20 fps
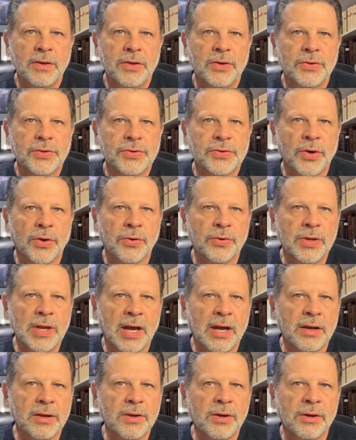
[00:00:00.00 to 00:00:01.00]
So
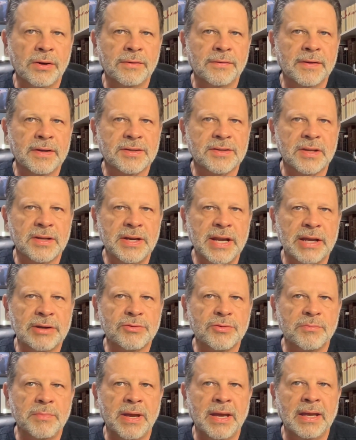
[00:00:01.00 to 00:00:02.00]
Yaakov is the
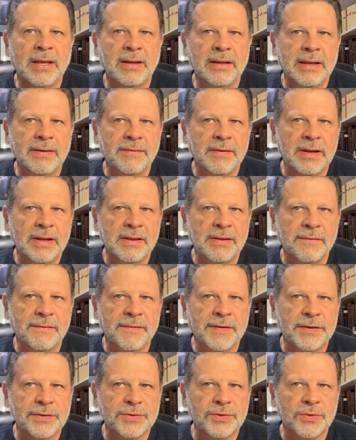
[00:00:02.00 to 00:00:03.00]
natural man living in the
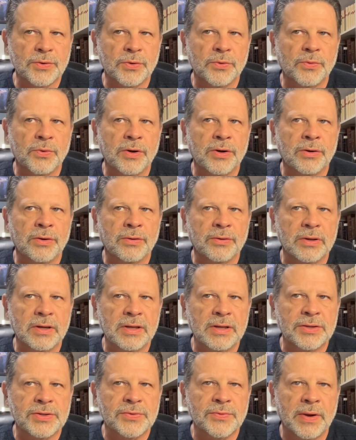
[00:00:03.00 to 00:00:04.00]
physical world.
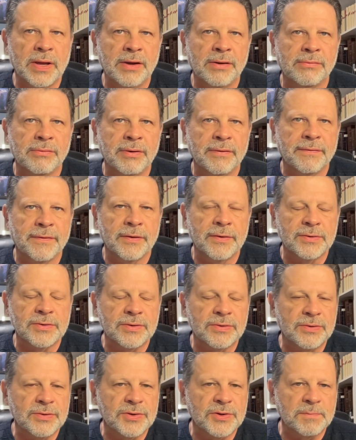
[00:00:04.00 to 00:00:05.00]
Israel refers
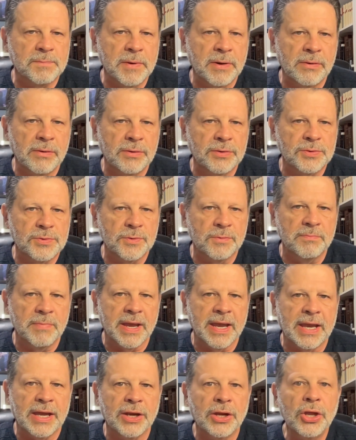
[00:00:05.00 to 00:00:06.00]
to the spiritual
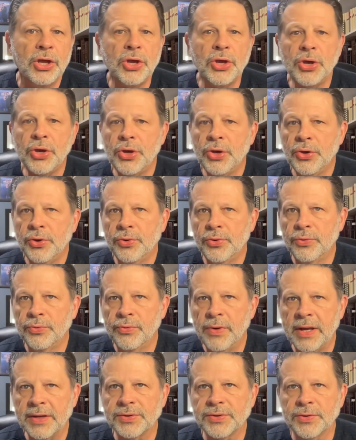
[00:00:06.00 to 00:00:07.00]
man who
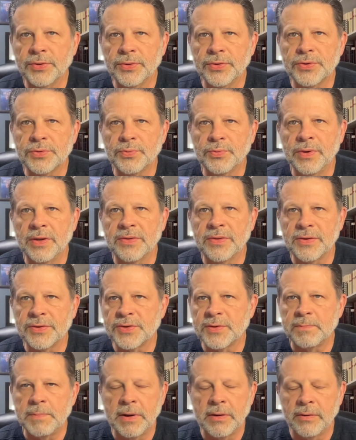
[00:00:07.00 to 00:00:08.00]
wrestles with the
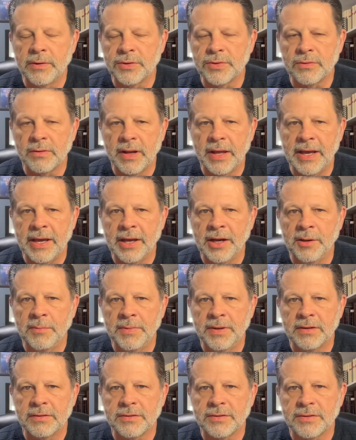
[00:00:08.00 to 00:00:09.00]
spiritual
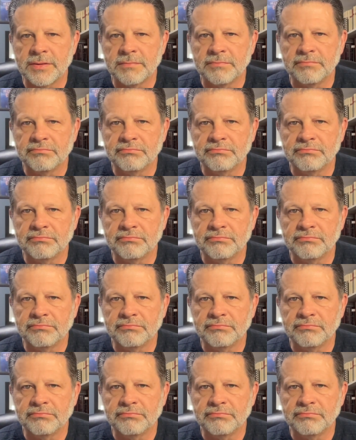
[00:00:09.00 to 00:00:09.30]
elements